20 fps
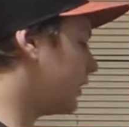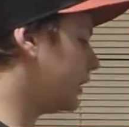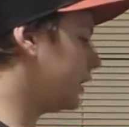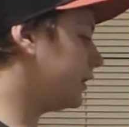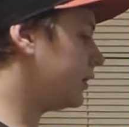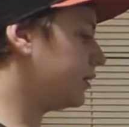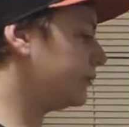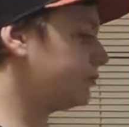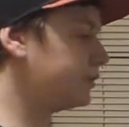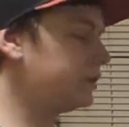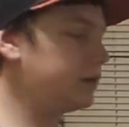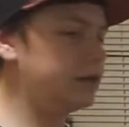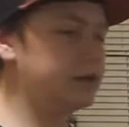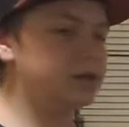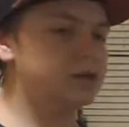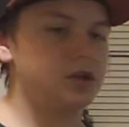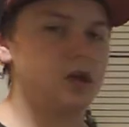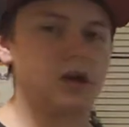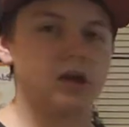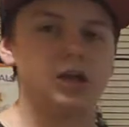I'm going to be
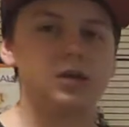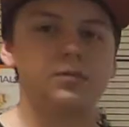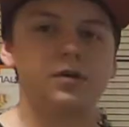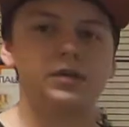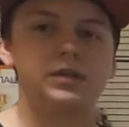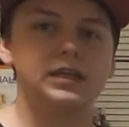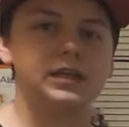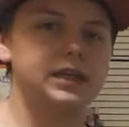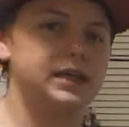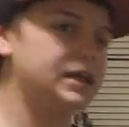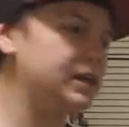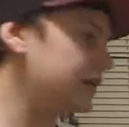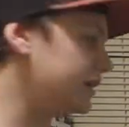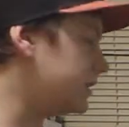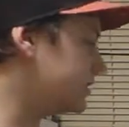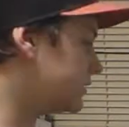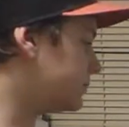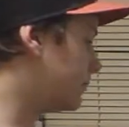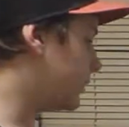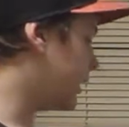talking about today
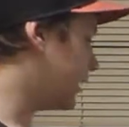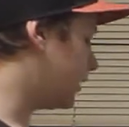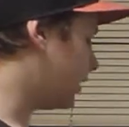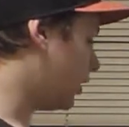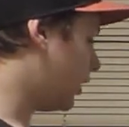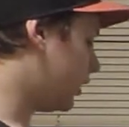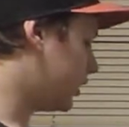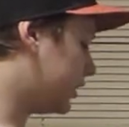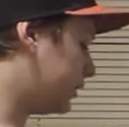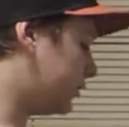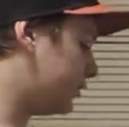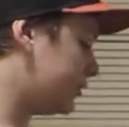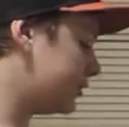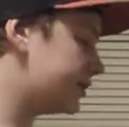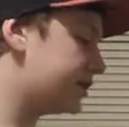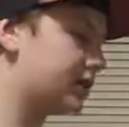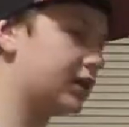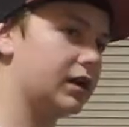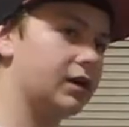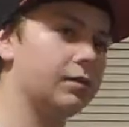is my
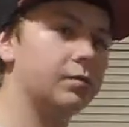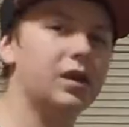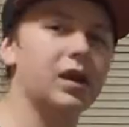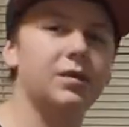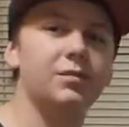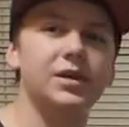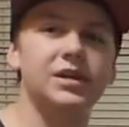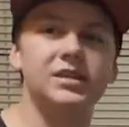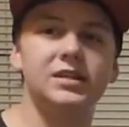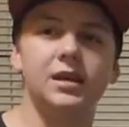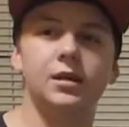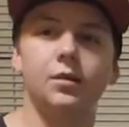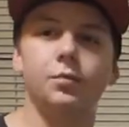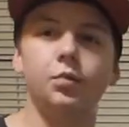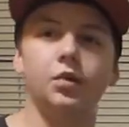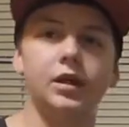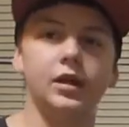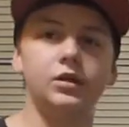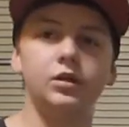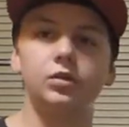Oculus, kind of my
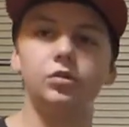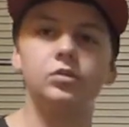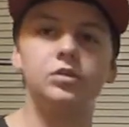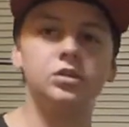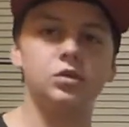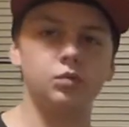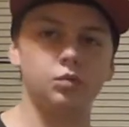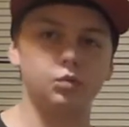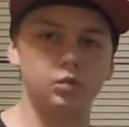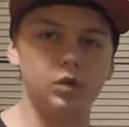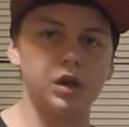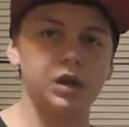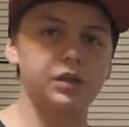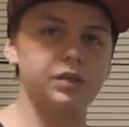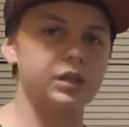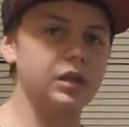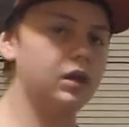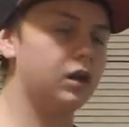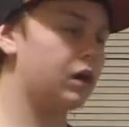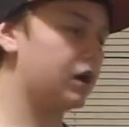setup, what I use to run
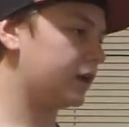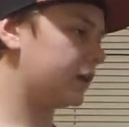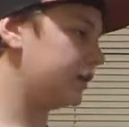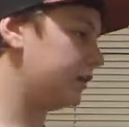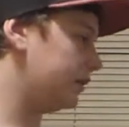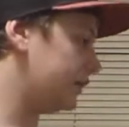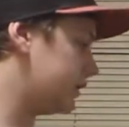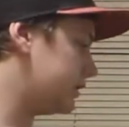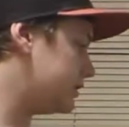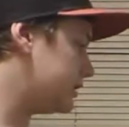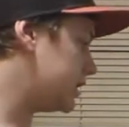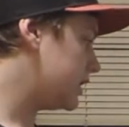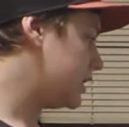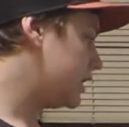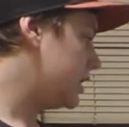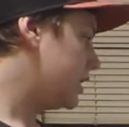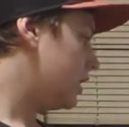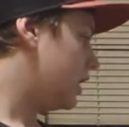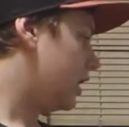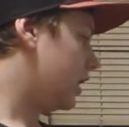the Oculus,
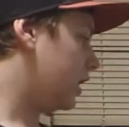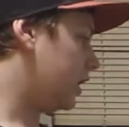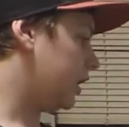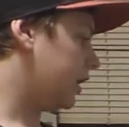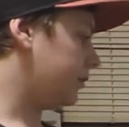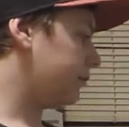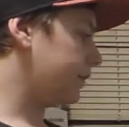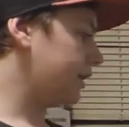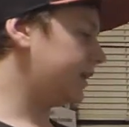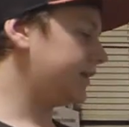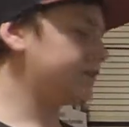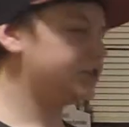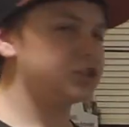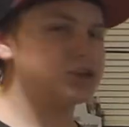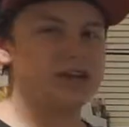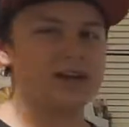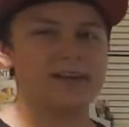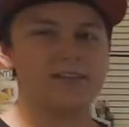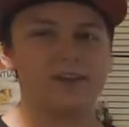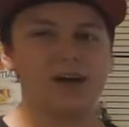and
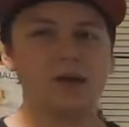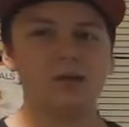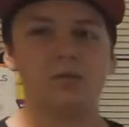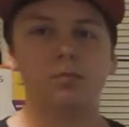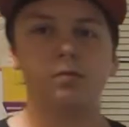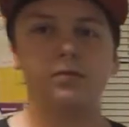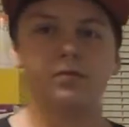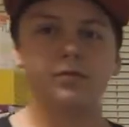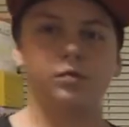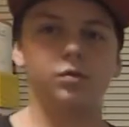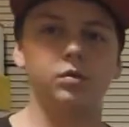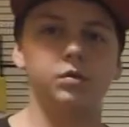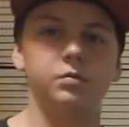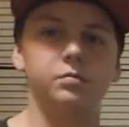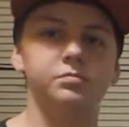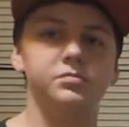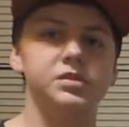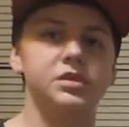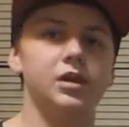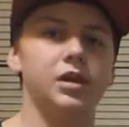just kind of how it
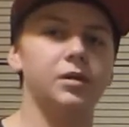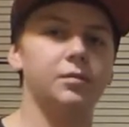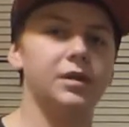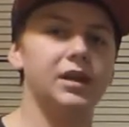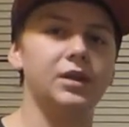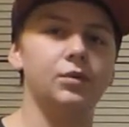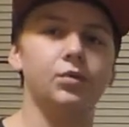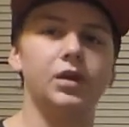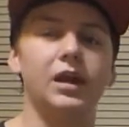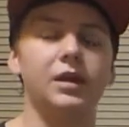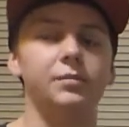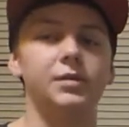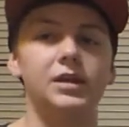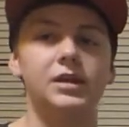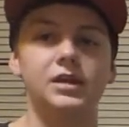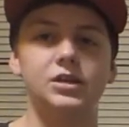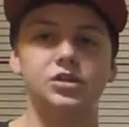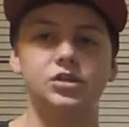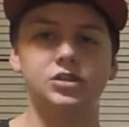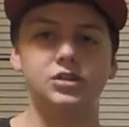performs, any
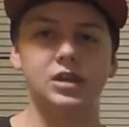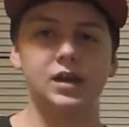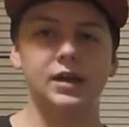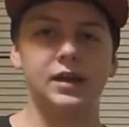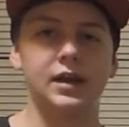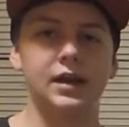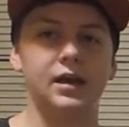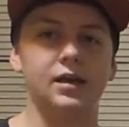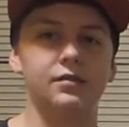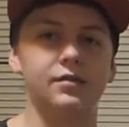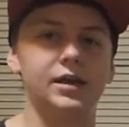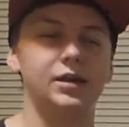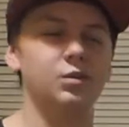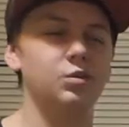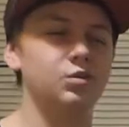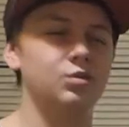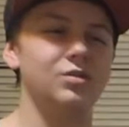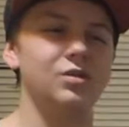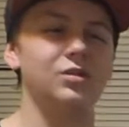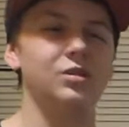recommendations I have. I know
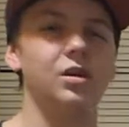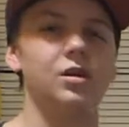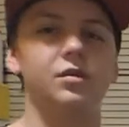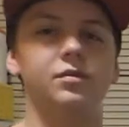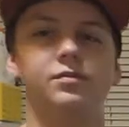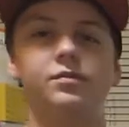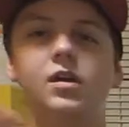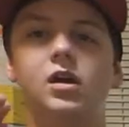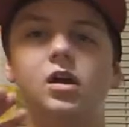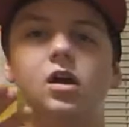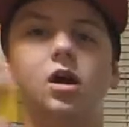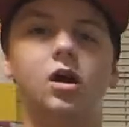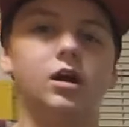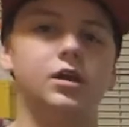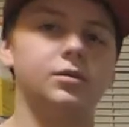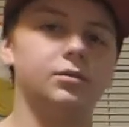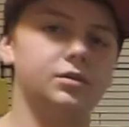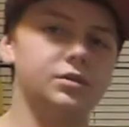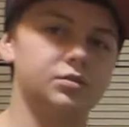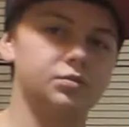there are a lot of
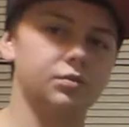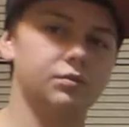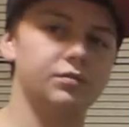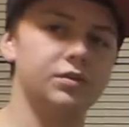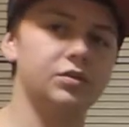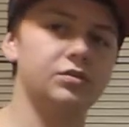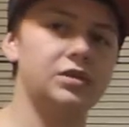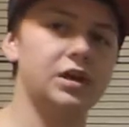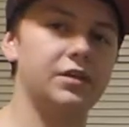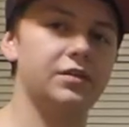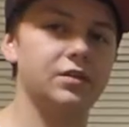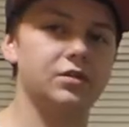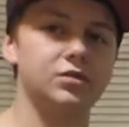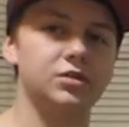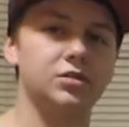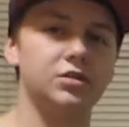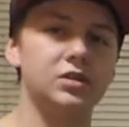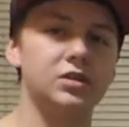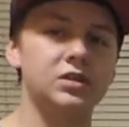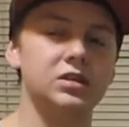Oculus reviews out there,
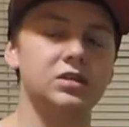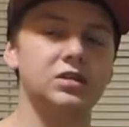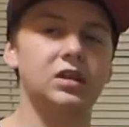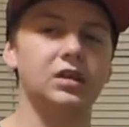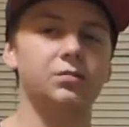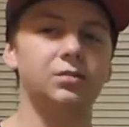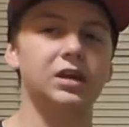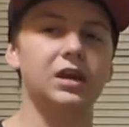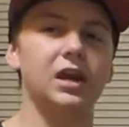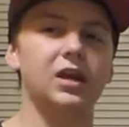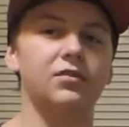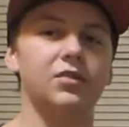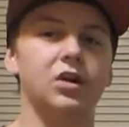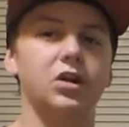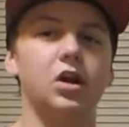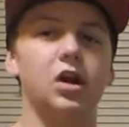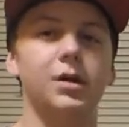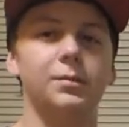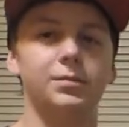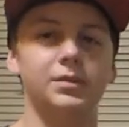so this is going to be kind of a
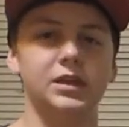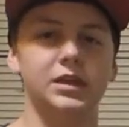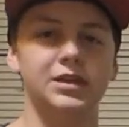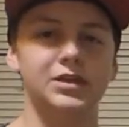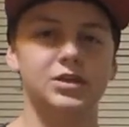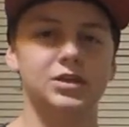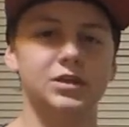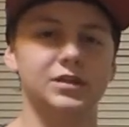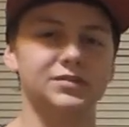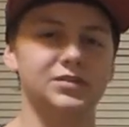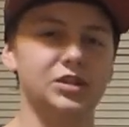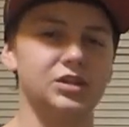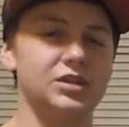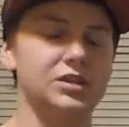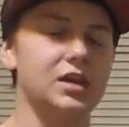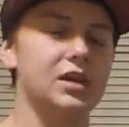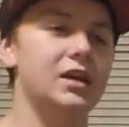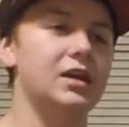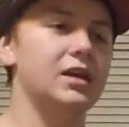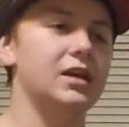compilation of just